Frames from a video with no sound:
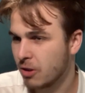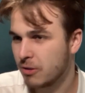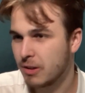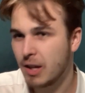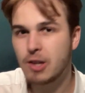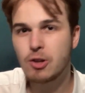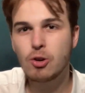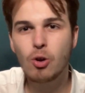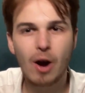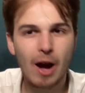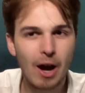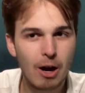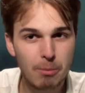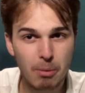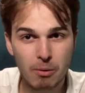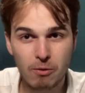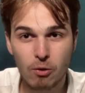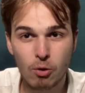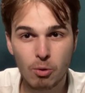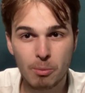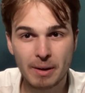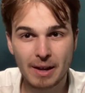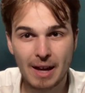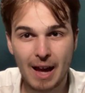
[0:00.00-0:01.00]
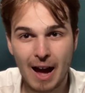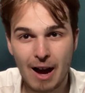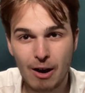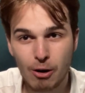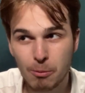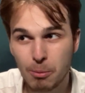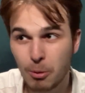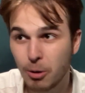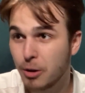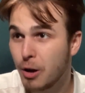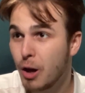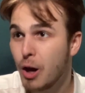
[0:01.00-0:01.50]
They're not outperforming
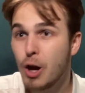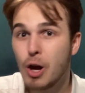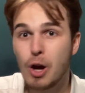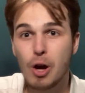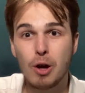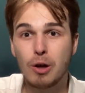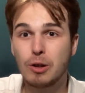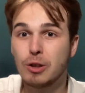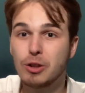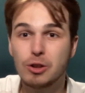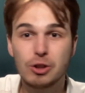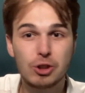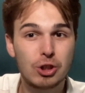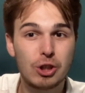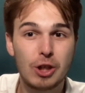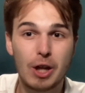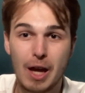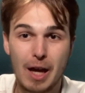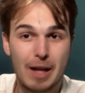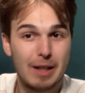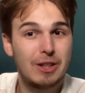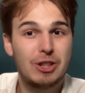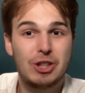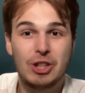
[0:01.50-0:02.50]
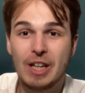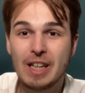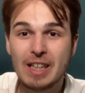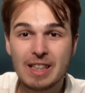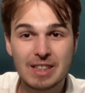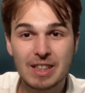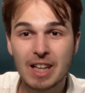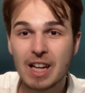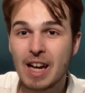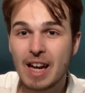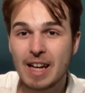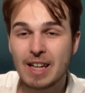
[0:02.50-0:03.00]
Albon.
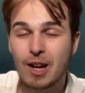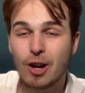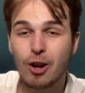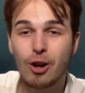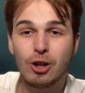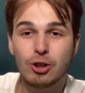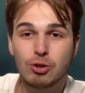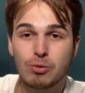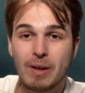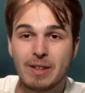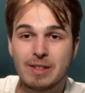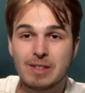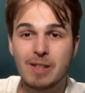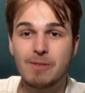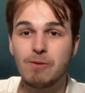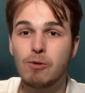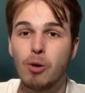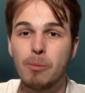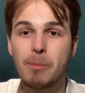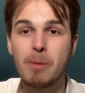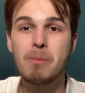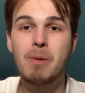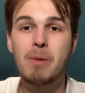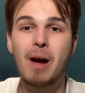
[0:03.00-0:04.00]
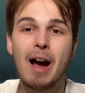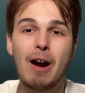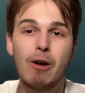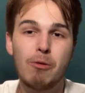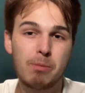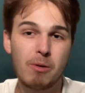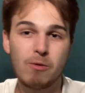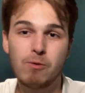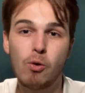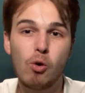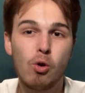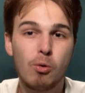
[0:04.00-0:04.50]
Geez, in the last race, they've not been
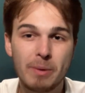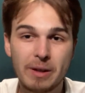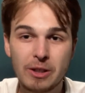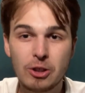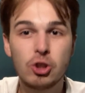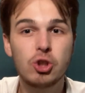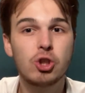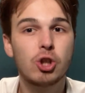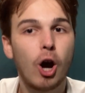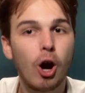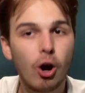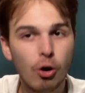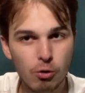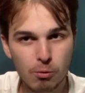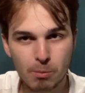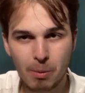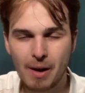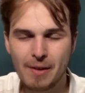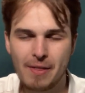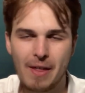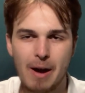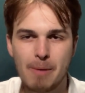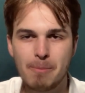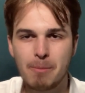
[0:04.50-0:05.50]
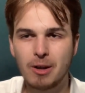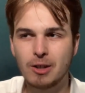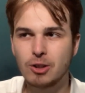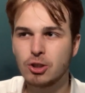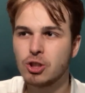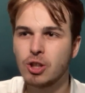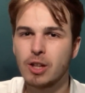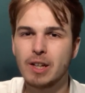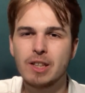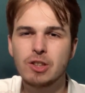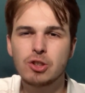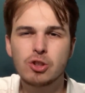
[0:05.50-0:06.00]
outperforming Zhou by that much.
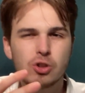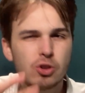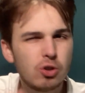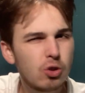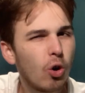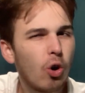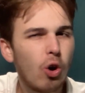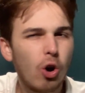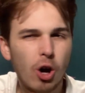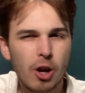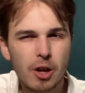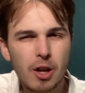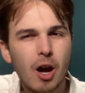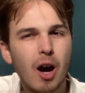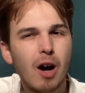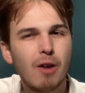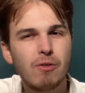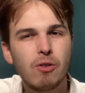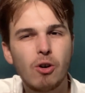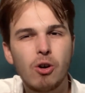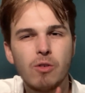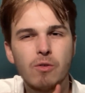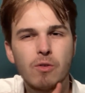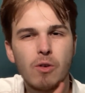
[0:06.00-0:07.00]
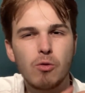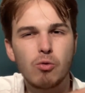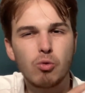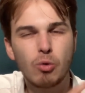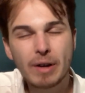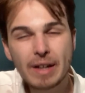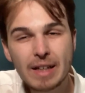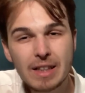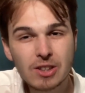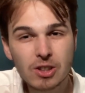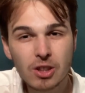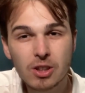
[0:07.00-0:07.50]
So there's not enough of a
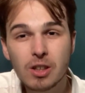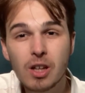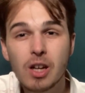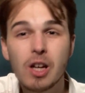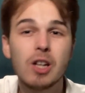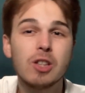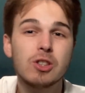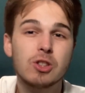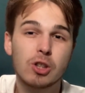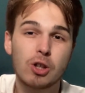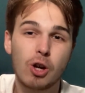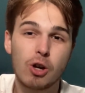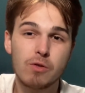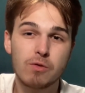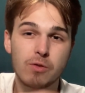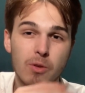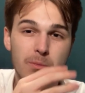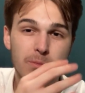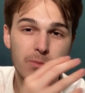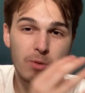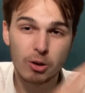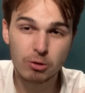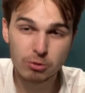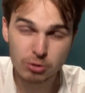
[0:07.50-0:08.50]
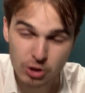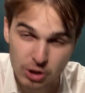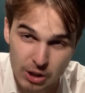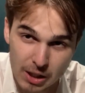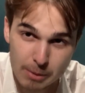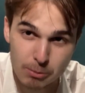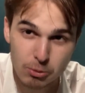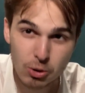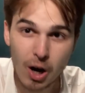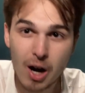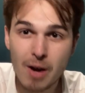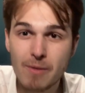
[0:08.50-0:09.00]
reason to go from those cheap
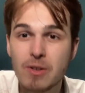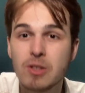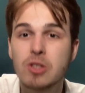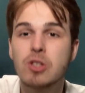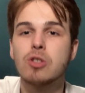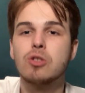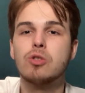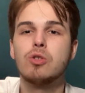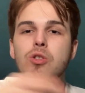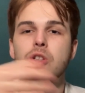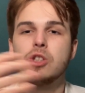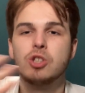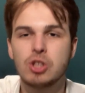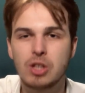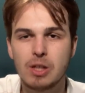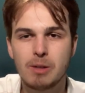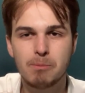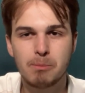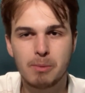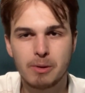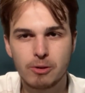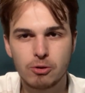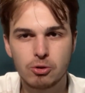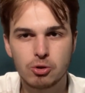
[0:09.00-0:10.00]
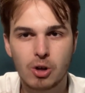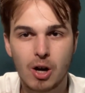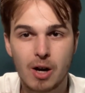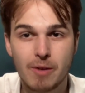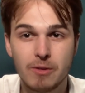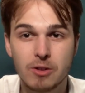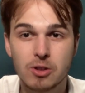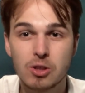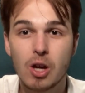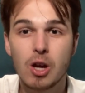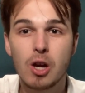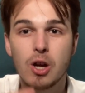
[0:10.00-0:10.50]
drivers to the cheap middle
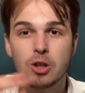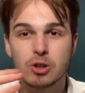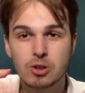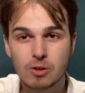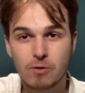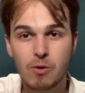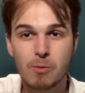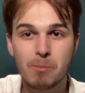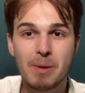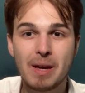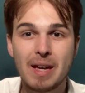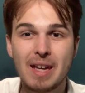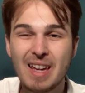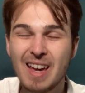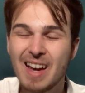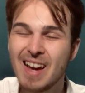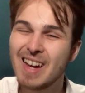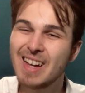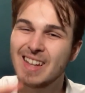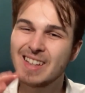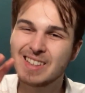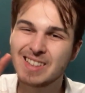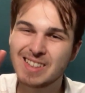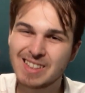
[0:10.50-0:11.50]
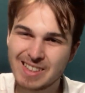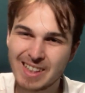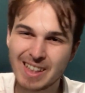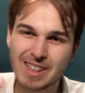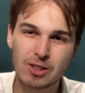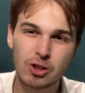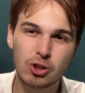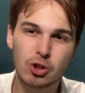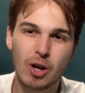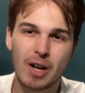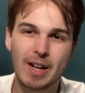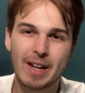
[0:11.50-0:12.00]
drivers. So for me, stick to
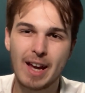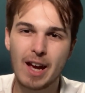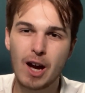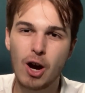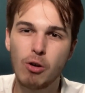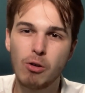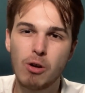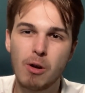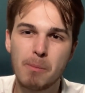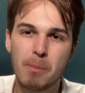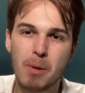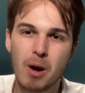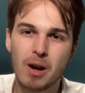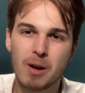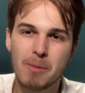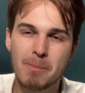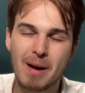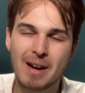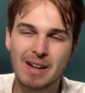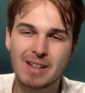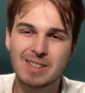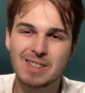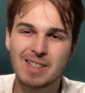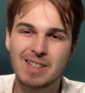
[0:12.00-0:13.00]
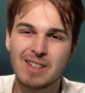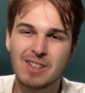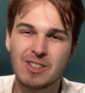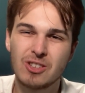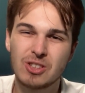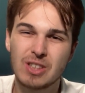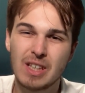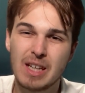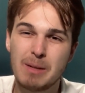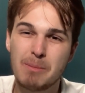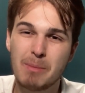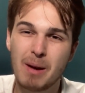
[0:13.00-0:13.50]
trying to get Hulkenberg and Magnussen in your
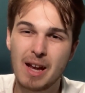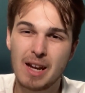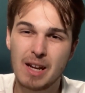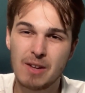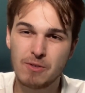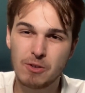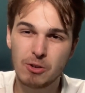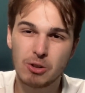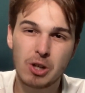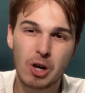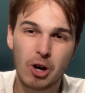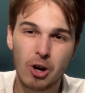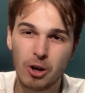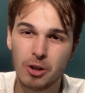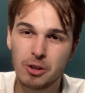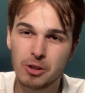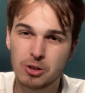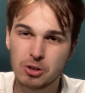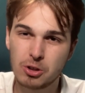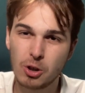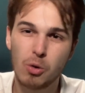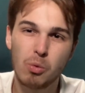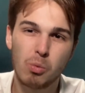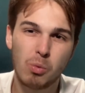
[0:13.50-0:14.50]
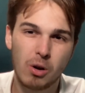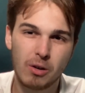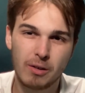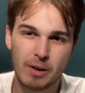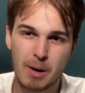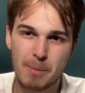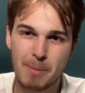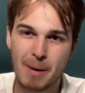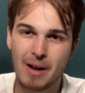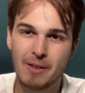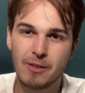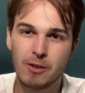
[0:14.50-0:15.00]
team. And if you can't, don't worry
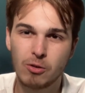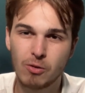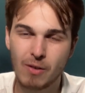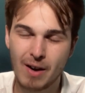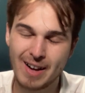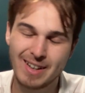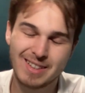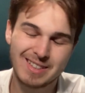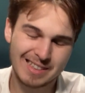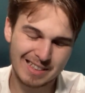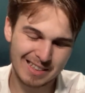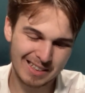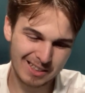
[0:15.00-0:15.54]
about the rest.